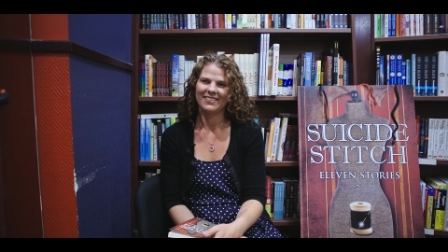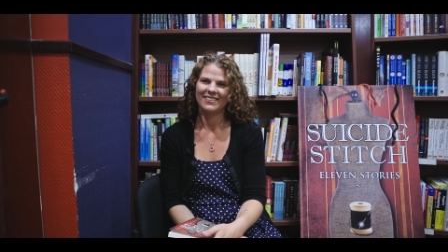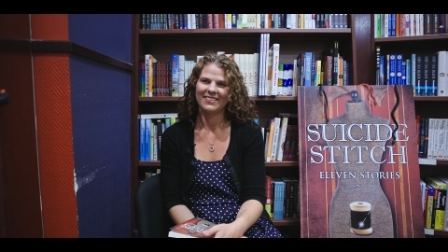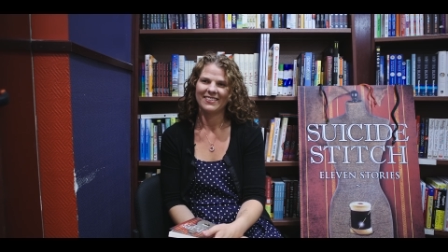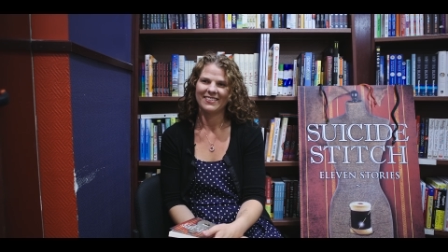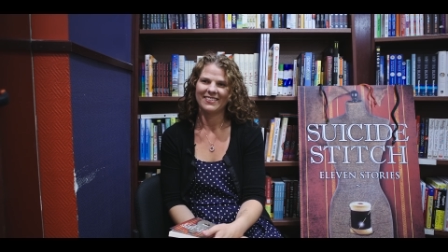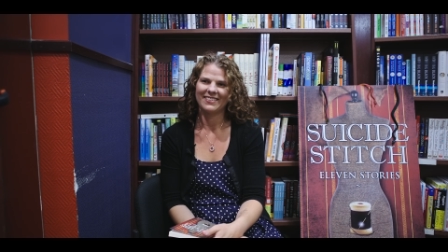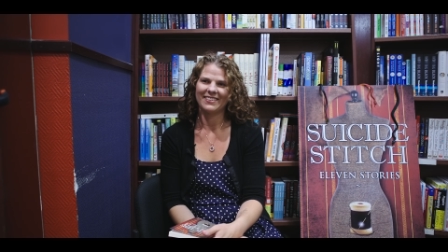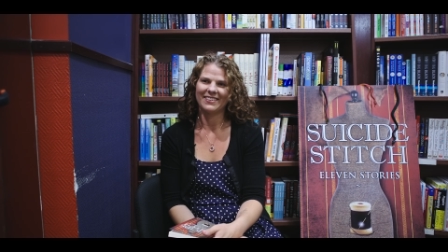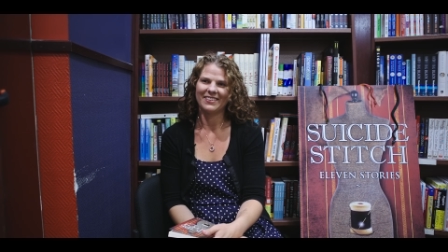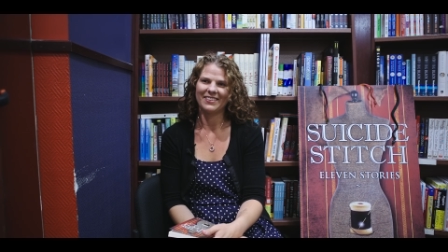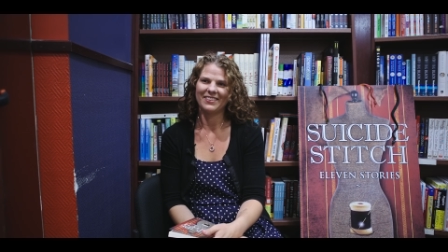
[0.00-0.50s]

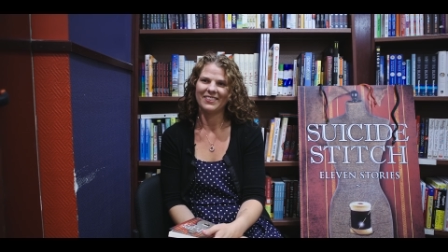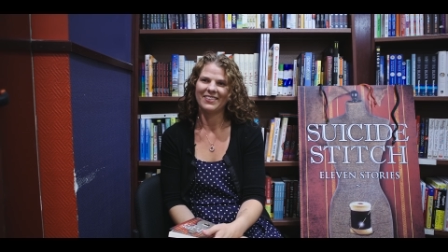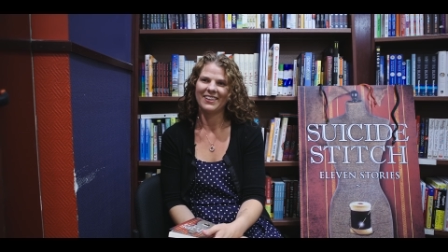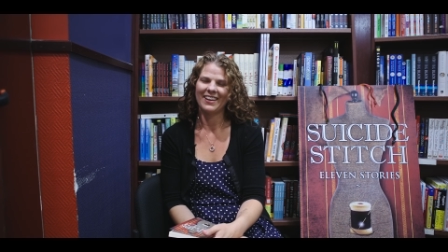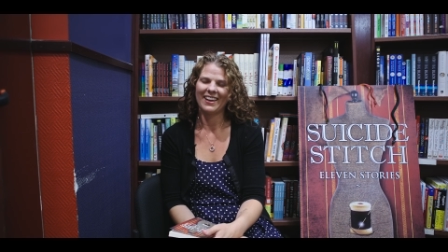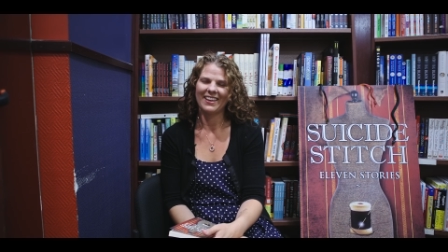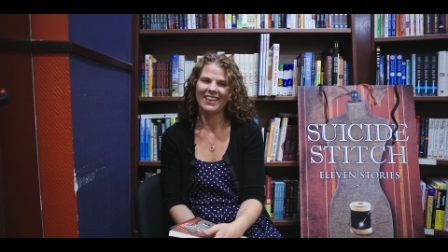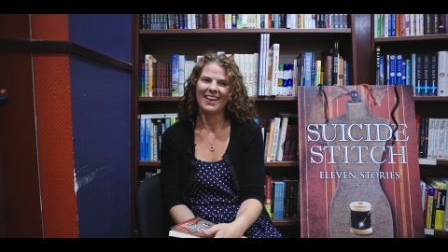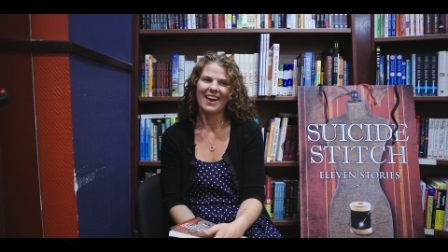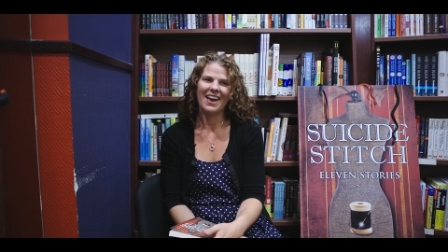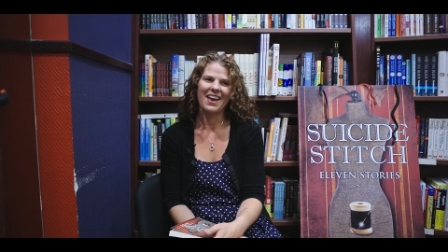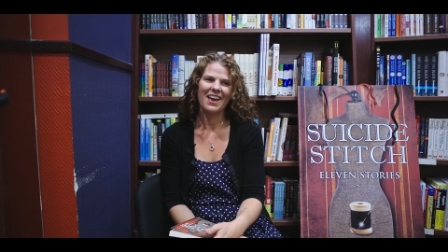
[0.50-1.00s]
So,
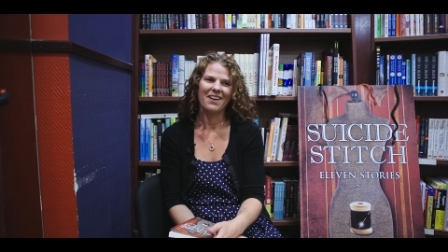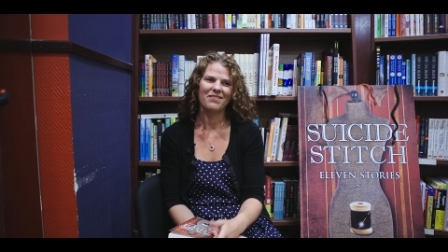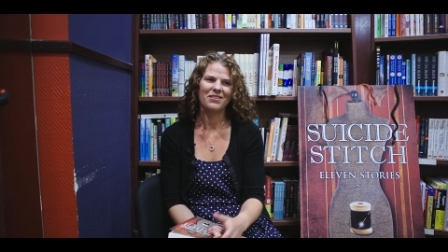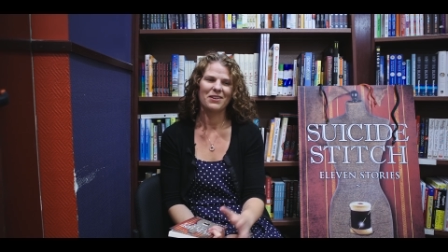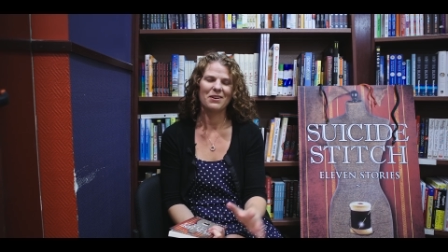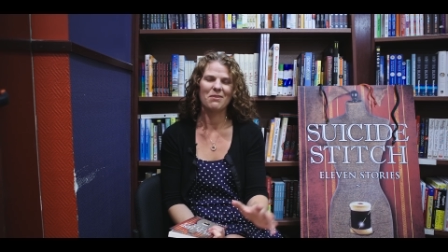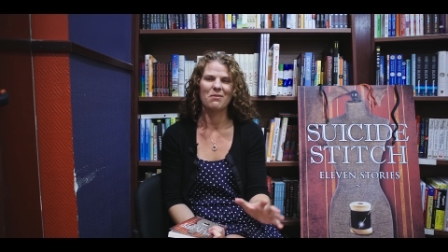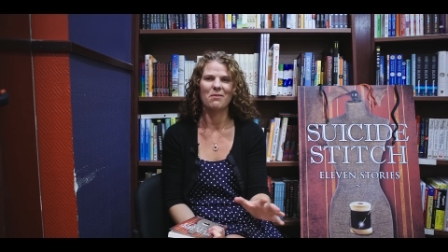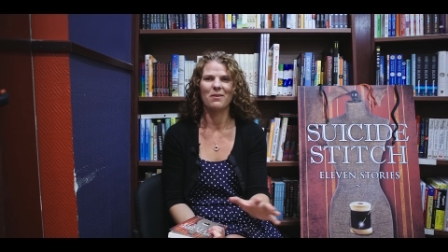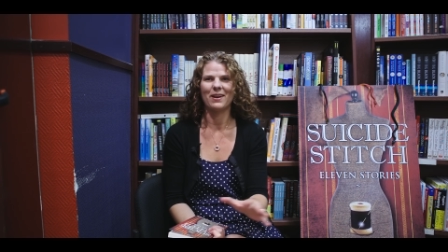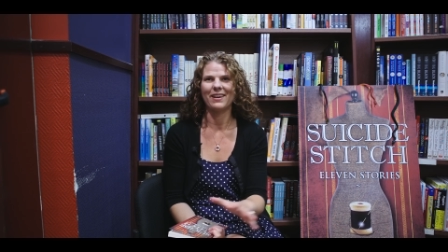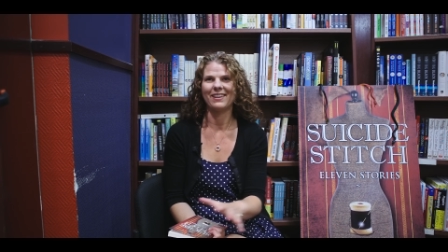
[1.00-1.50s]
I haven't
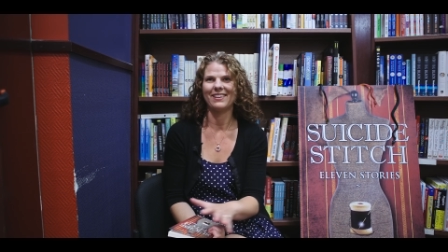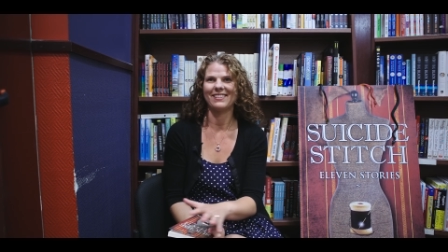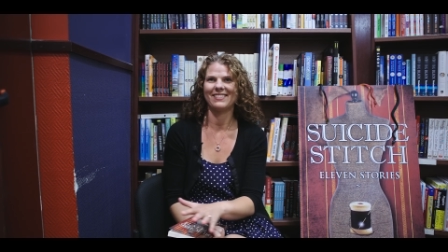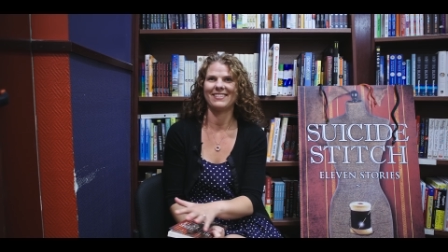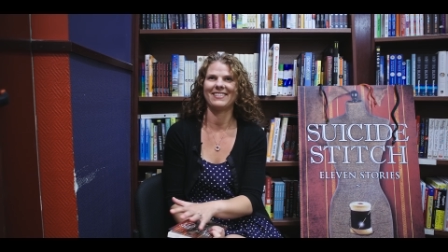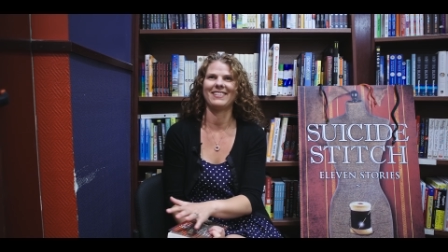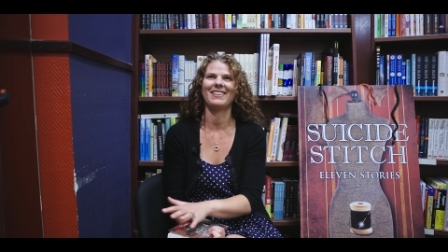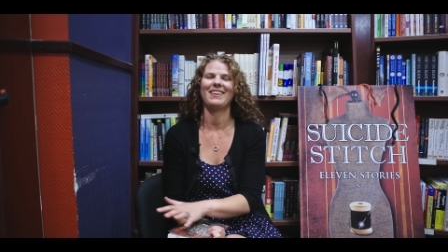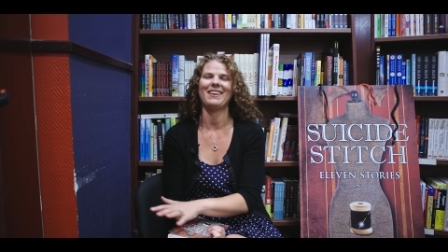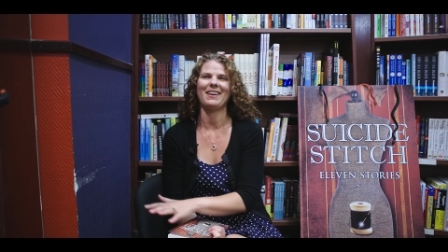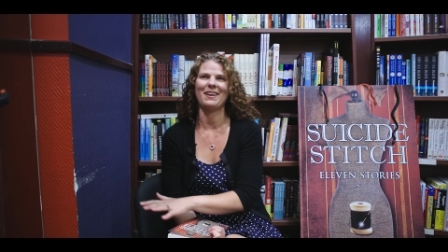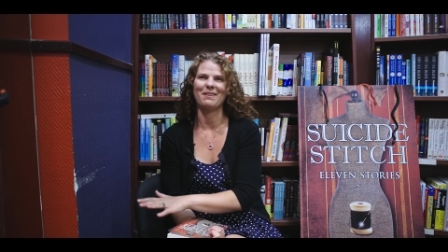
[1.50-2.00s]
quite
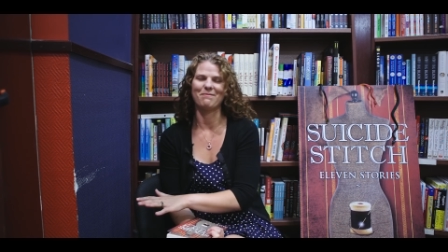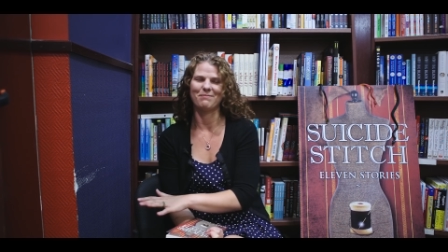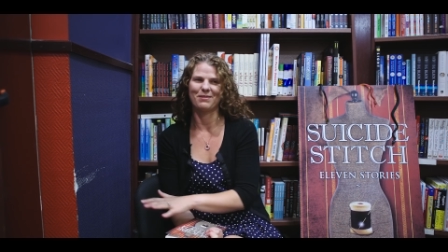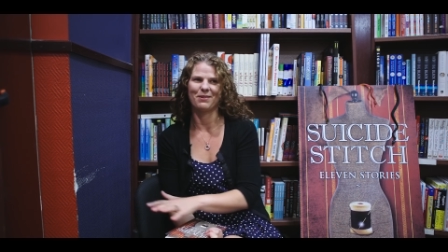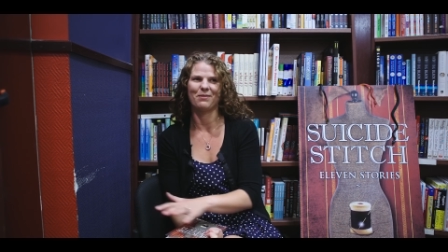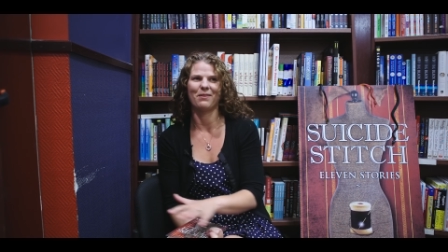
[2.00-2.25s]
escaped